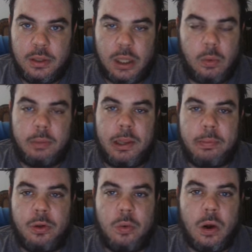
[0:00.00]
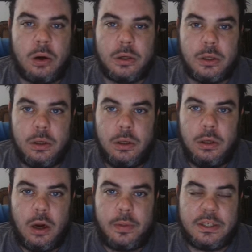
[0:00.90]
The only people who aren't
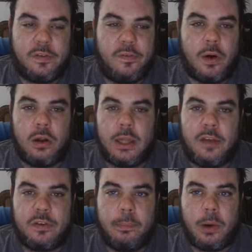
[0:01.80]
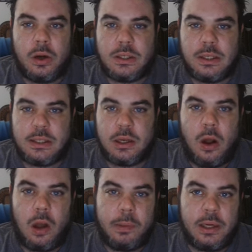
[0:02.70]
are these far-left, Marxist,
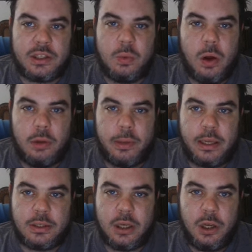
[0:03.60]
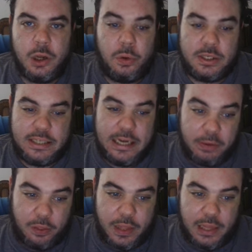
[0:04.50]
communist wannabes who seem
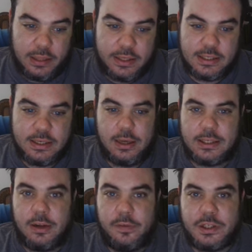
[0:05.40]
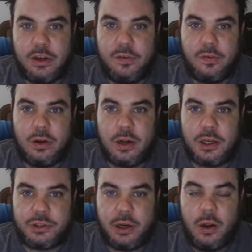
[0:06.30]
to think that this kind of stuff is good for a
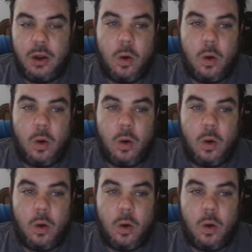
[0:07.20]
country.